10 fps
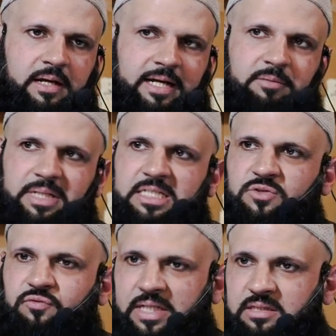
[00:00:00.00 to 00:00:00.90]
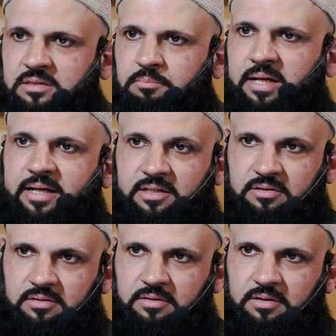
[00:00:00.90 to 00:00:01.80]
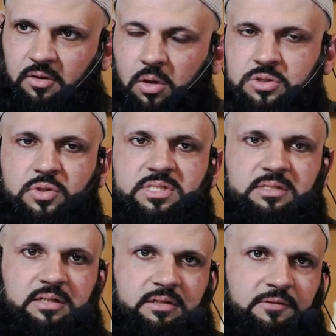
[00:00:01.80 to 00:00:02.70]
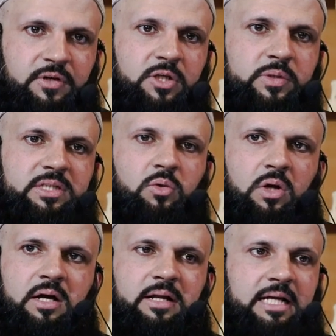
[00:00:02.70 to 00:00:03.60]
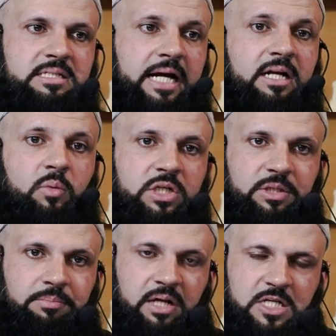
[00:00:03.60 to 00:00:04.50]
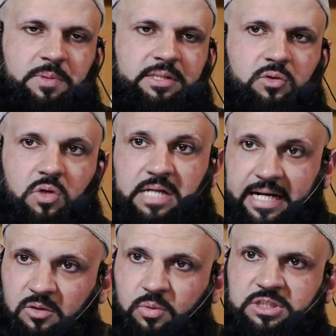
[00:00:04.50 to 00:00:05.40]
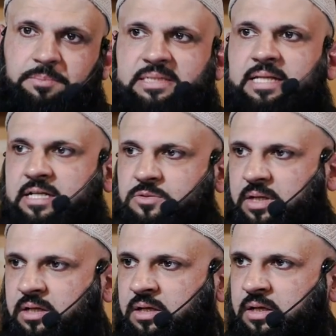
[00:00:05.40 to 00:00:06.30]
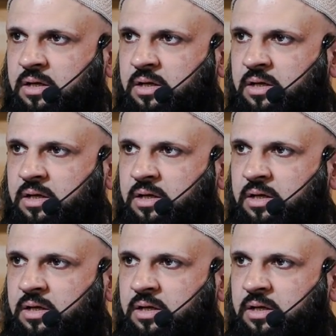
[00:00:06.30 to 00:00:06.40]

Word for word: It means filth, but it also is referred to in the Quran as idol worship. Allah subhanahu wa ta'ala calls idol worship as that as well.